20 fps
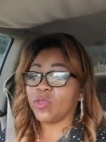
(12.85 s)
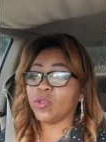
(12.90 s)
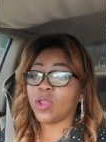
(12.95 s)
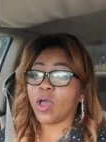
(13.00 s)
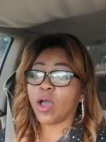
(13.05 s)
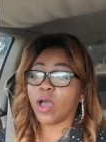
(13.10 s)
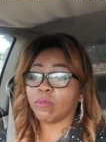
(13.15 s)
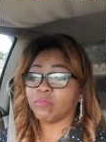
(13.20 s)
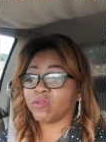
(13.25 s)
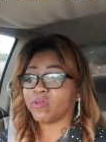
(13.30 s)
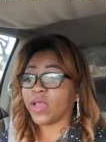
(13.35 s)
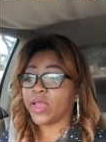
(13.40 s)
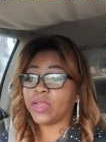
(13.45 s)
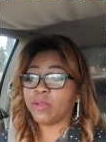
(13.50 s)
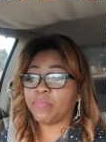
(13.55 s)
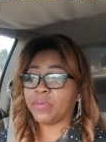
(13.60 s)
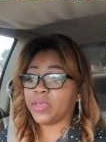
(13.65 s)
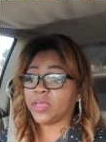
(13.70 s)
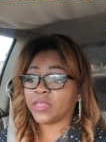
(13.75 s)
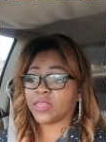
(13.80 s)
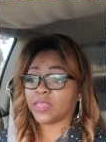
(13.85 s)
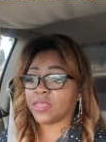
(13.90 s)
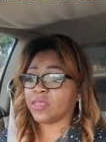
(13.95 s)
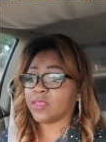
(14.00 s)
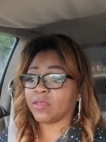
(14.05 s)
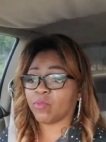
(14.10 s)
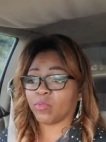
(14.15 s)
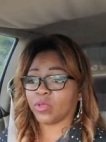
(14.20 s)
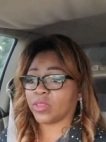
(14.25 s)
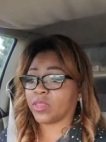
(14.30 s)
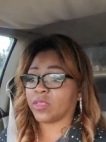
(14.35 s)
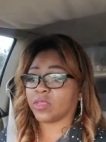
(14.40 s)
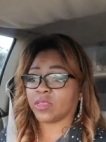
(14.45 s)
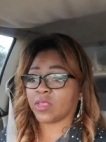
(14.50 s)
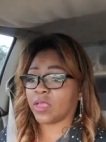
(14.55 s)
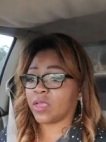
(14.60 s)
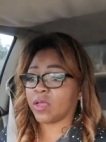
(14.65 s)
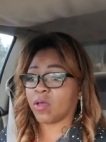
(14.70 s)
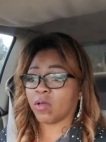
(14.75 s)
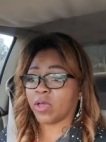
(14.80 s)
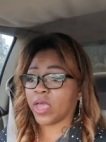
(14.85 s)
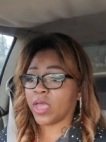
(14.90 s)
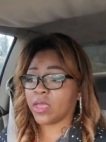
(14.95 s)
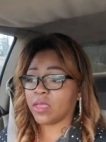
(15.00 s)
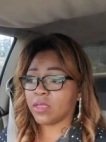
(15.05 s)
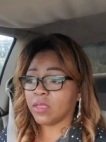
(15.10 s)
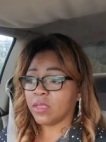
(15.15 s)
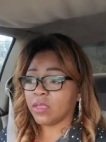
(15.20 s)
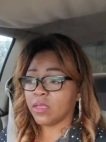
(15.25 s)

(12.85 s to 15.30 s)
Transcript: You know, I'm trying to be consistent with this thing, okay?